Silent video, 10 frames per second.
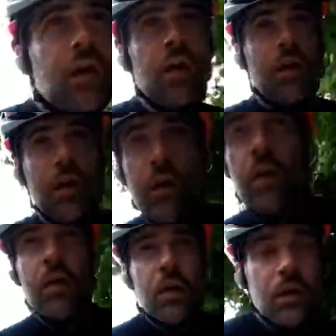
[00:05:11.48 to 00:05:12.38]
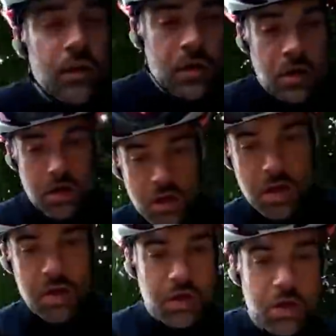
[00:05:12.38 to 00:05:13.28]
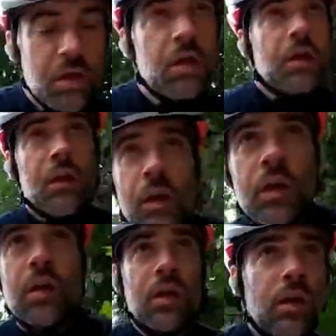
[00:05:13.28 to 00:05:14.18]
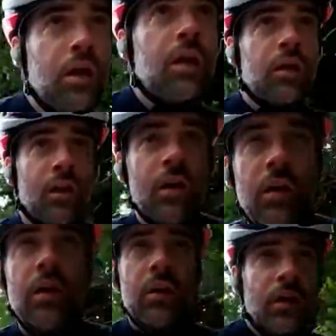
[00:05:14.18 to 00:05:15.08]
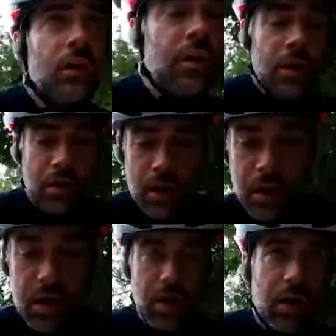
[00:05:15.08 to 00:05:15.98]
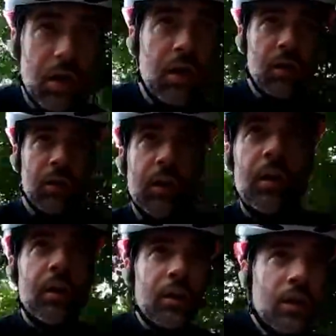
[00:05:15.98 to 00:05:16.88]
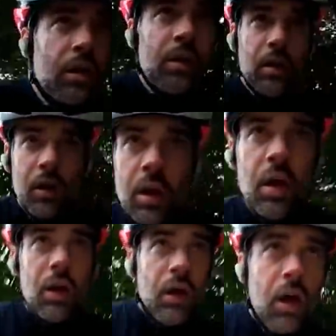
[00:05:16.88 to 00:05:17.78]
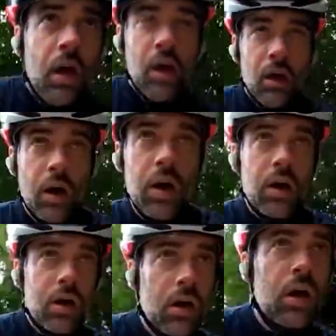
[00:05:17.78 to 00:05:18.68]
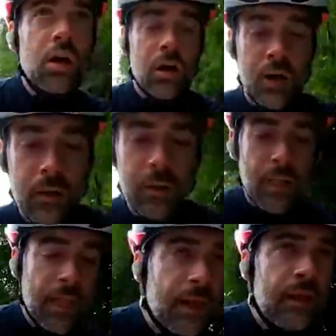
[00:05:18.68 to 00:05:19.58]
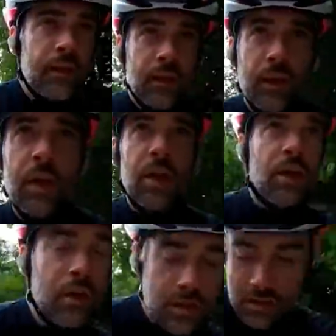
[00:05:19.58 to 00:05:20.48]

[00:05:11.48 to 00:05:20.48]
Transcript: sure I've got the right stats on that I need and I'm looking for the wattage. All I need to see is the watts. I want to know that I'm around 500 watts. If I can try and stick around 500 watts instead of peaking up